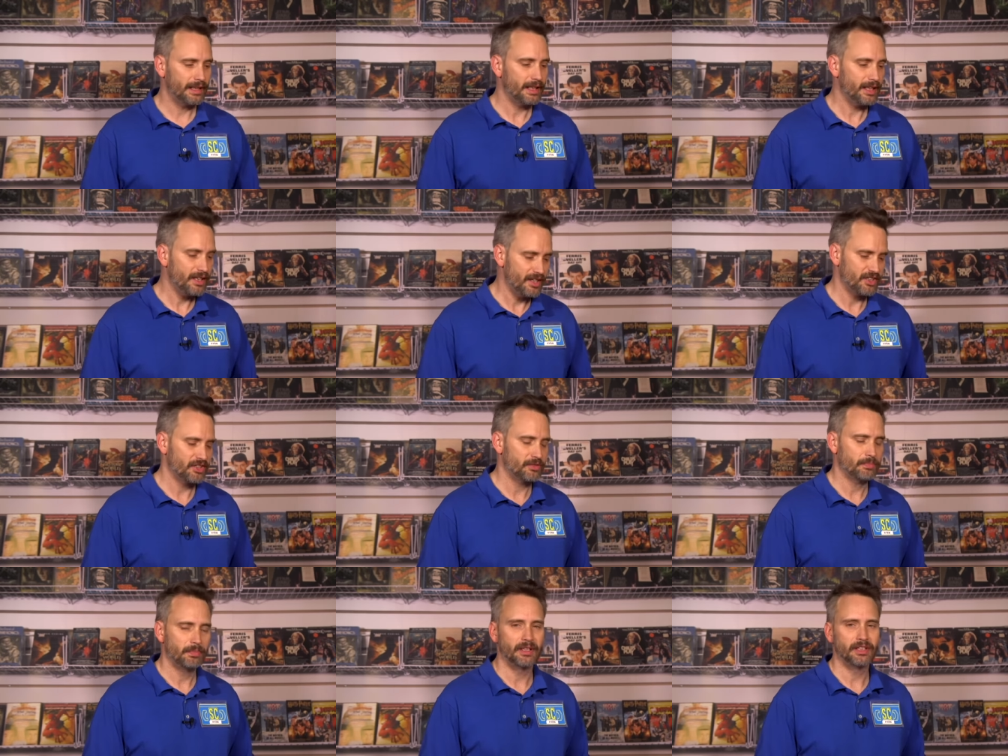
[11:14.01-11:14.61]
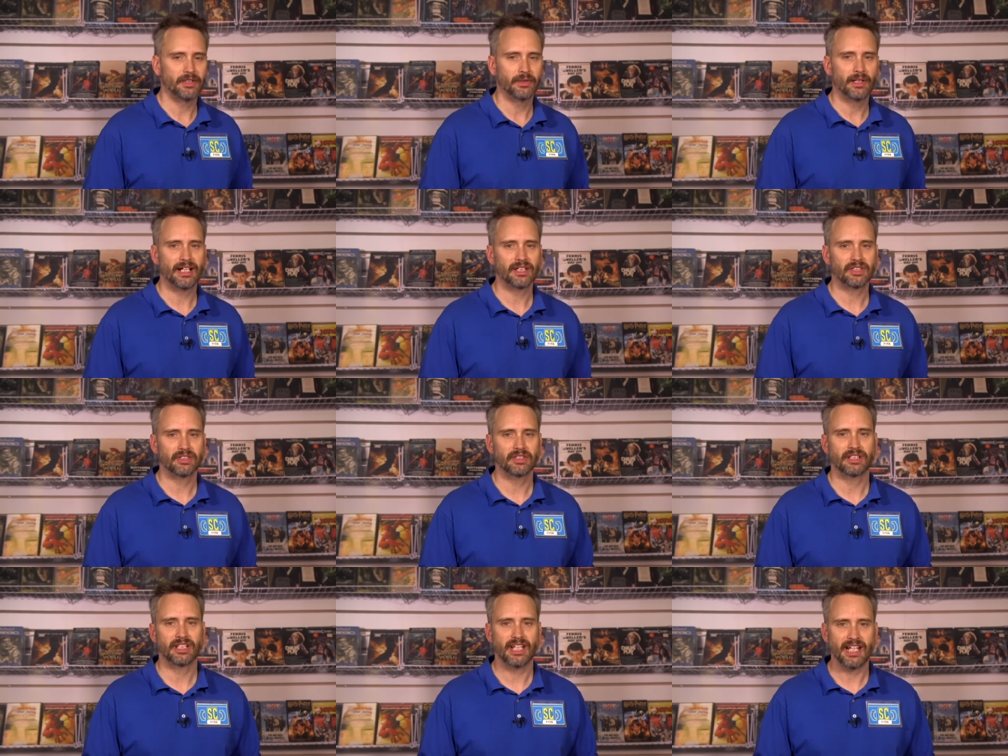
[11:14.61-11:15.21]
is, but you
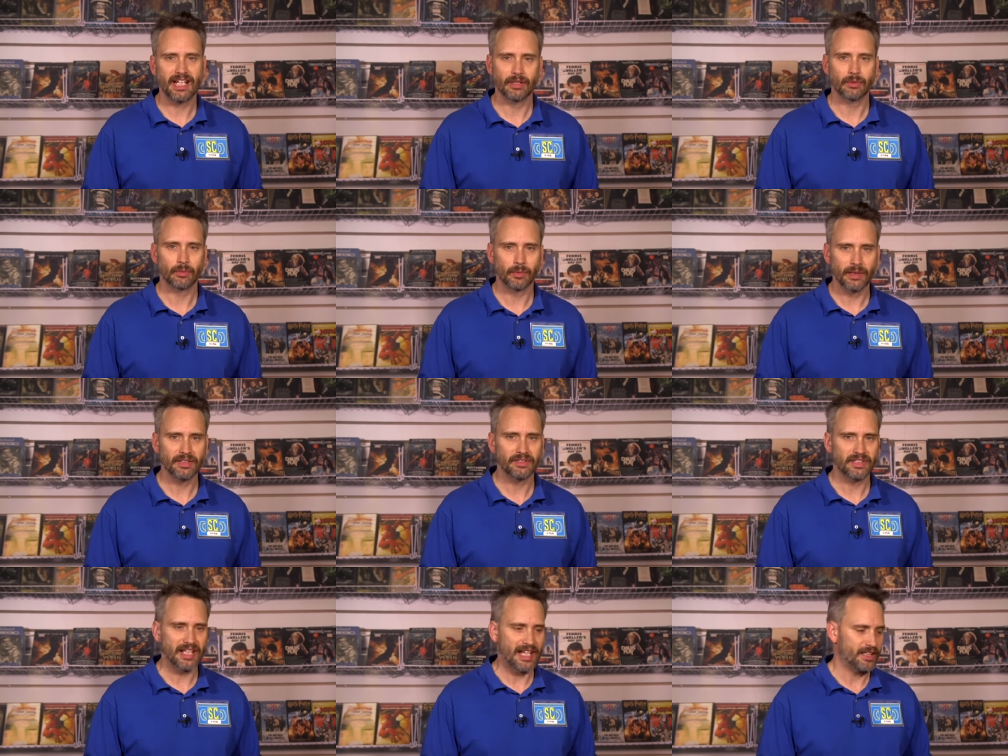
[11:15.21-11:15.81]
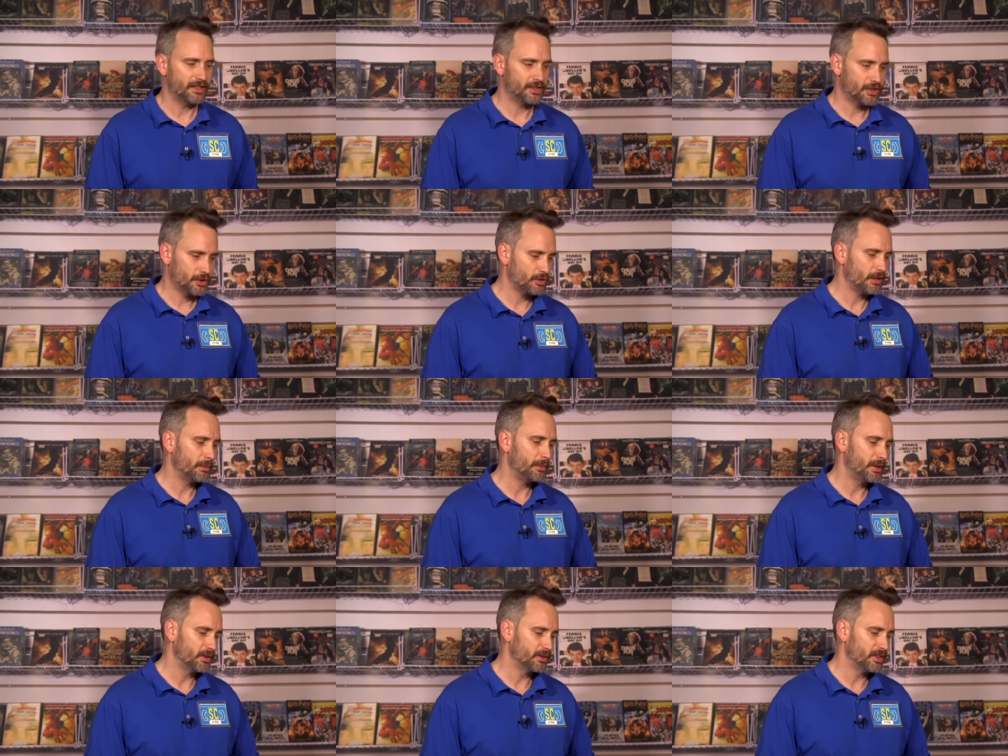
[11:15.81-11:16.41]
actually can't rent that. It's
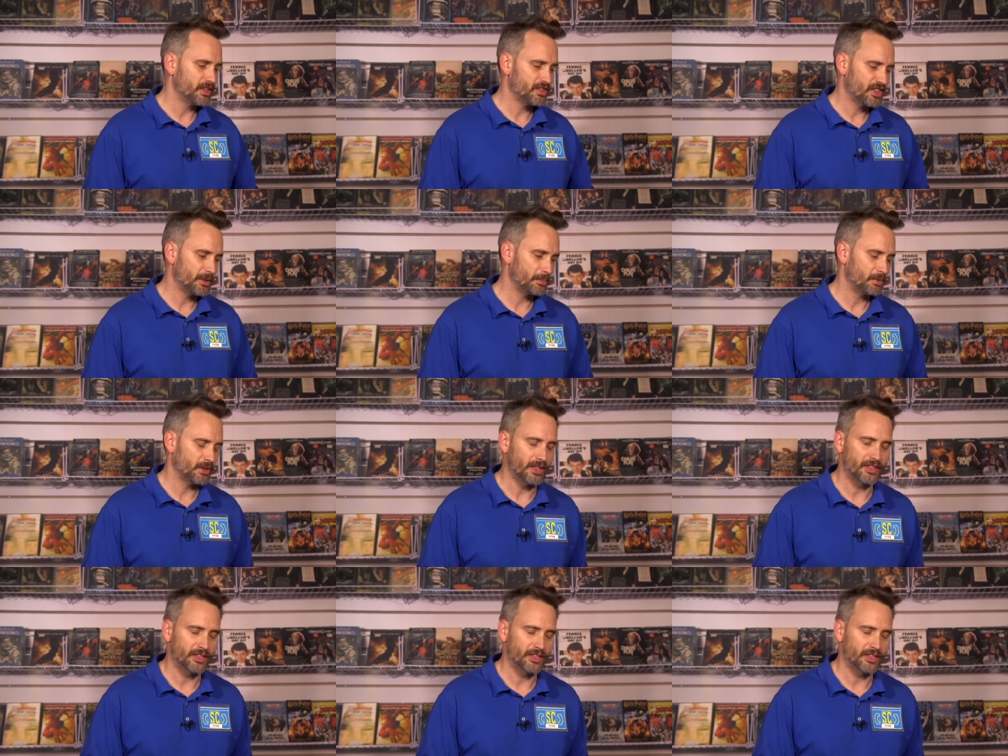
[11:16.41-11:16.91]
streaming on Disney+.